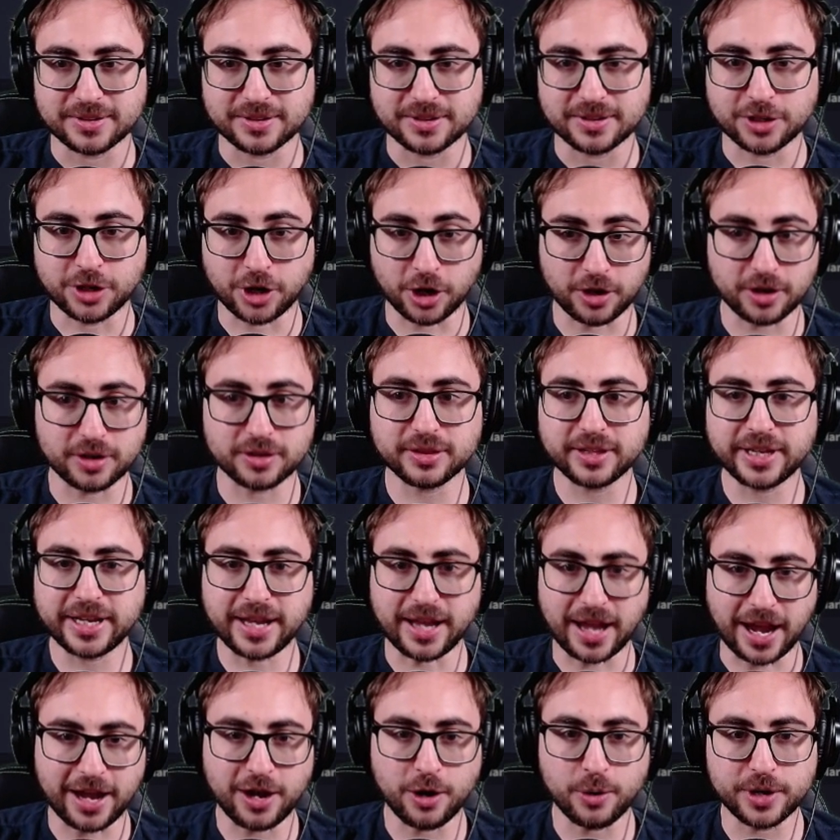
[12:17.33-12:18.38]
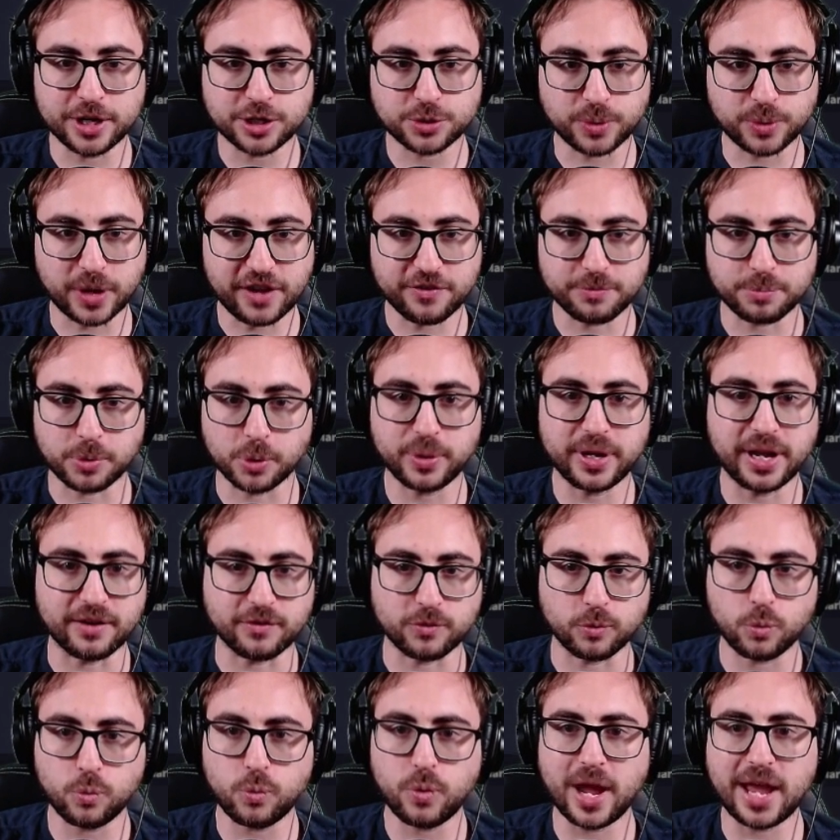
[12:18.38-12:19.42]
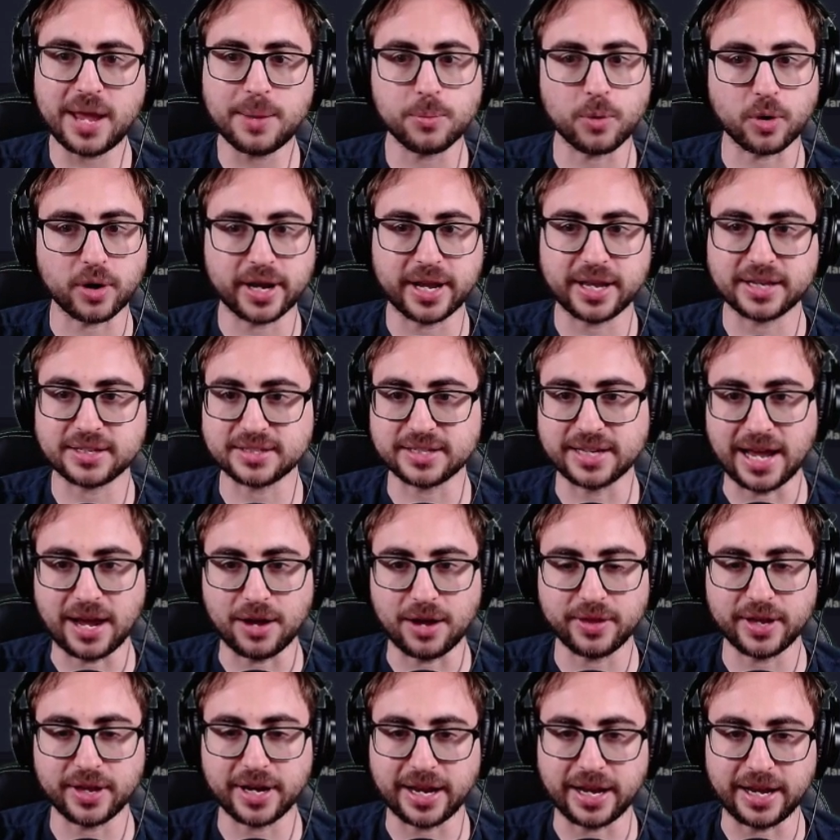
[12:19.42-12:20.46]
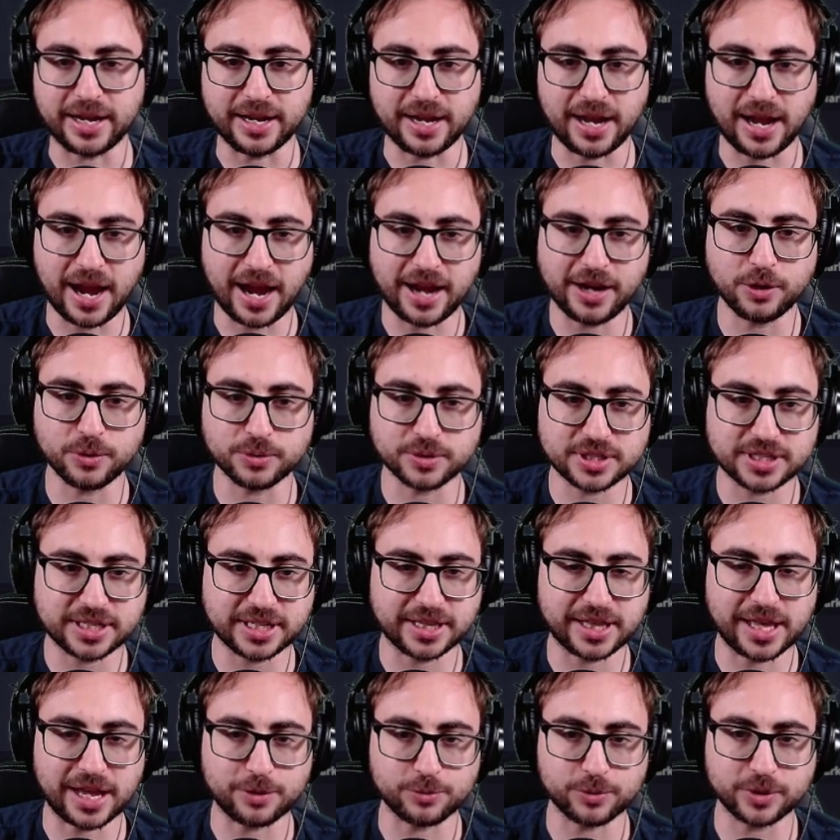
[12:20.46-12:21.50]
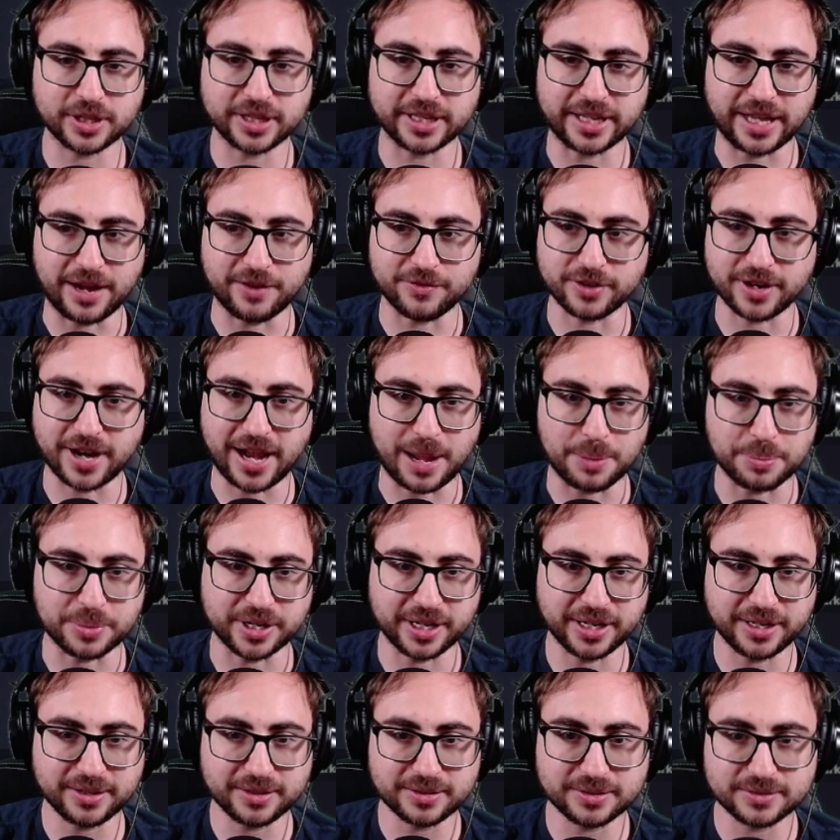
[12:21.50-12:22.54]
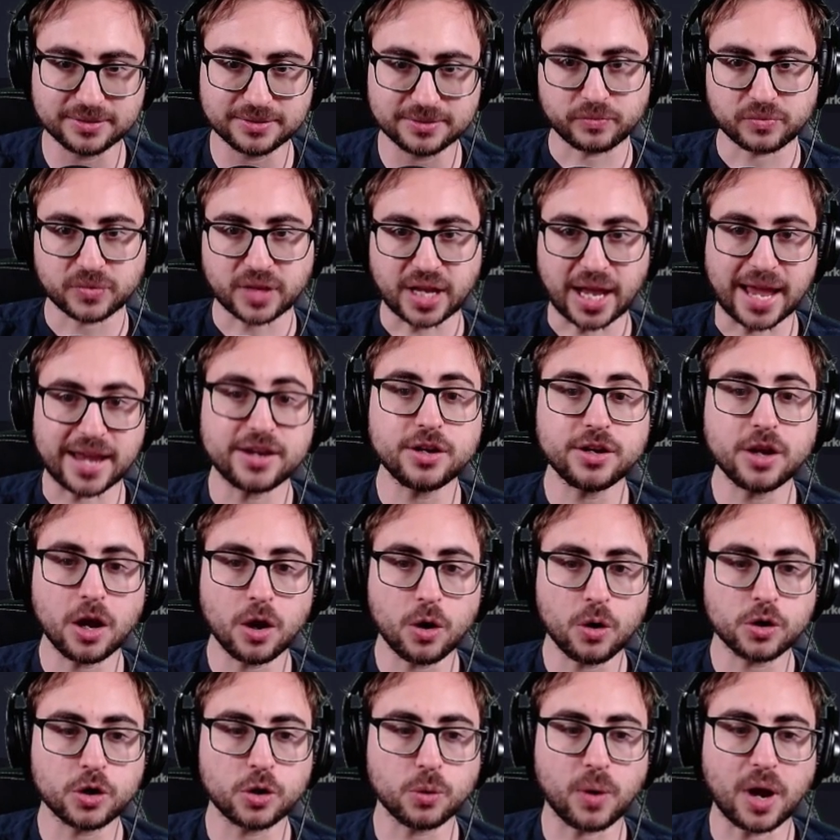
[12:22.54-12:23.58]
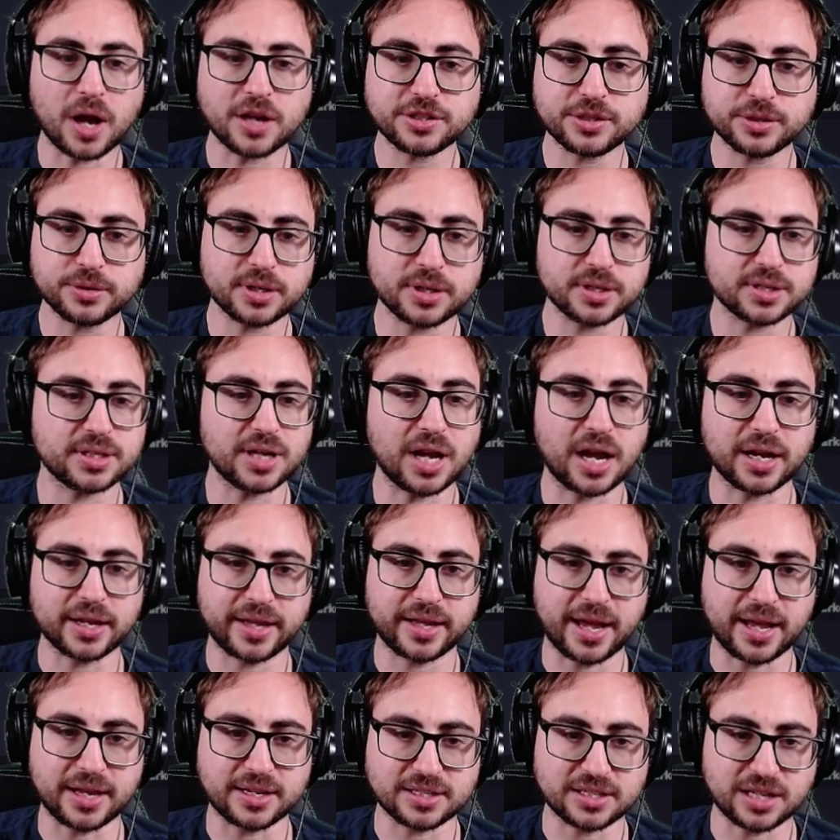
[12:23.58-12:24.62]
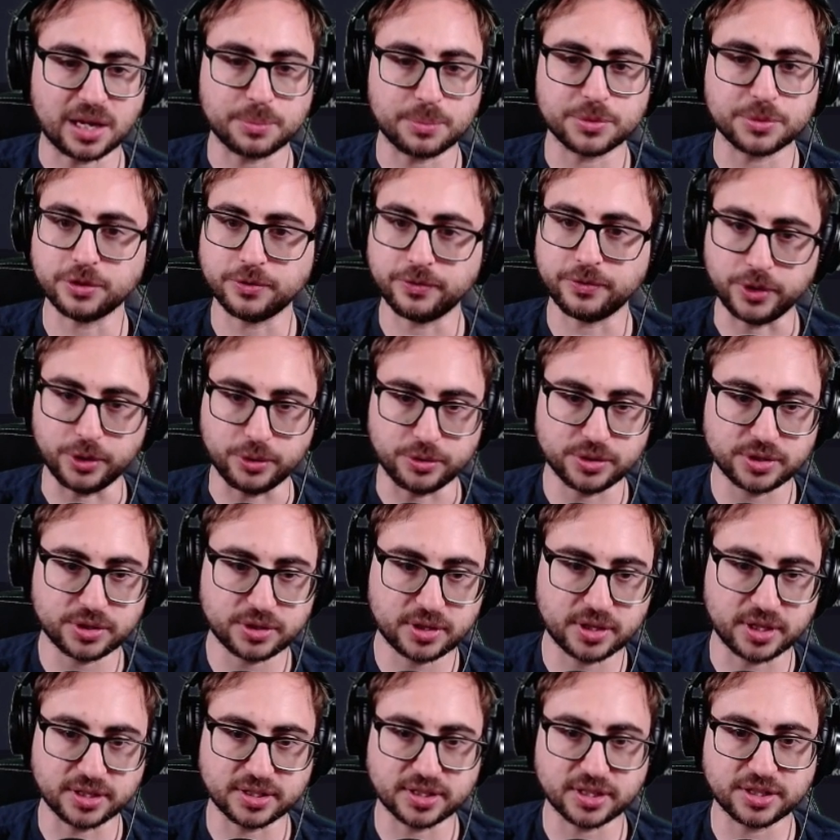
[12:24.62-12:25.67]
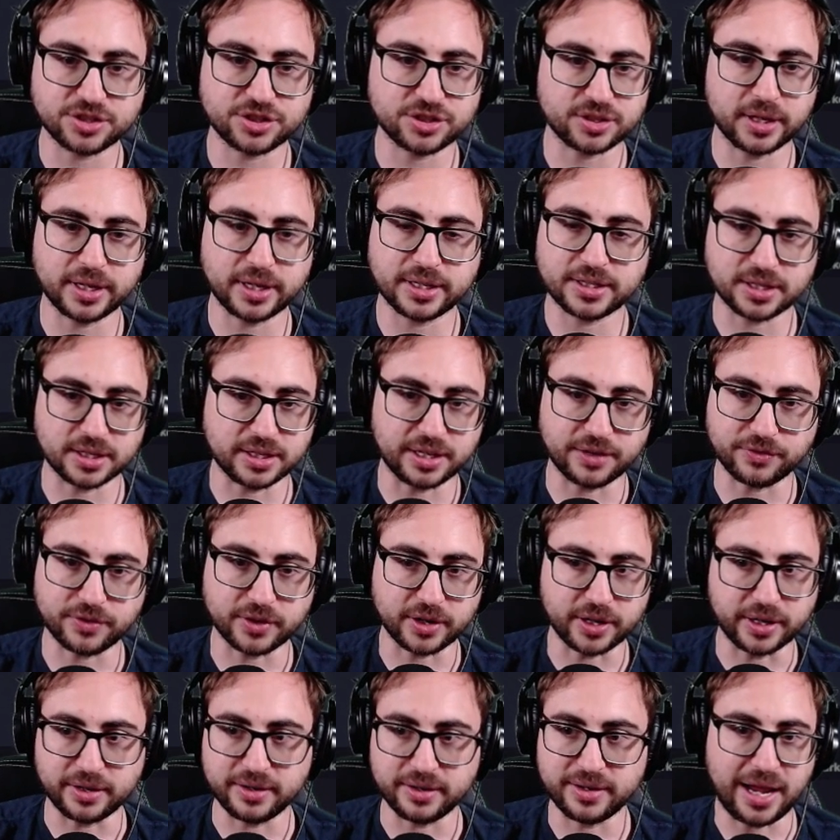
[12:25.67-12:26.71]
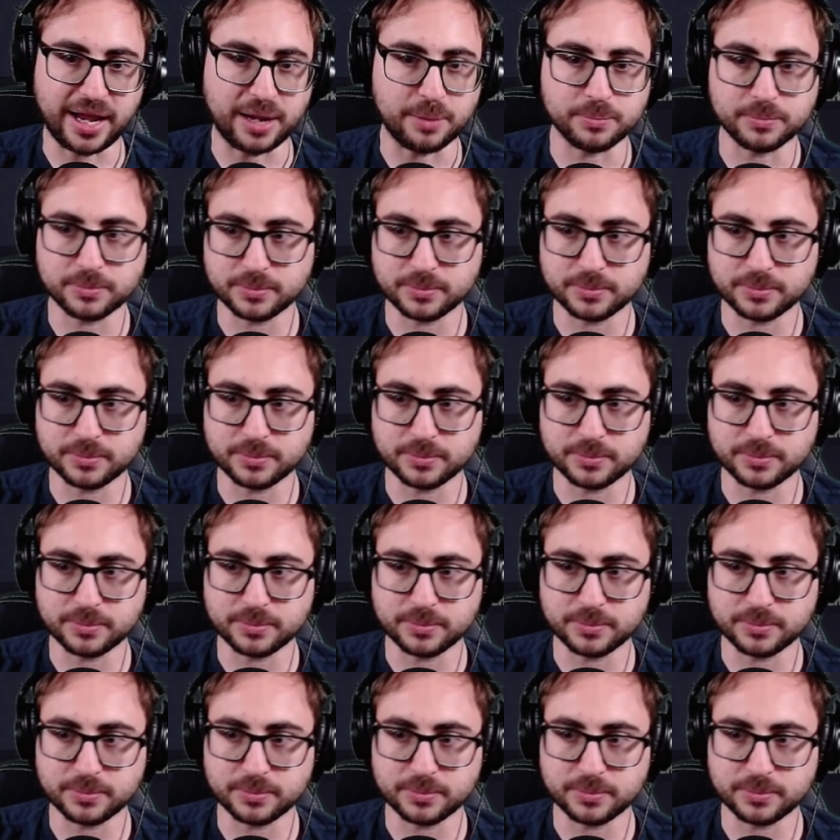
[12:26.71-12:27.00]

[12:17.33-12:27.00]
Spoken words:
currently I always whiff, but we have way more hits now that I don't see that really ever happening. And no, Gowasu does not get Zamasu fused because it's a different name.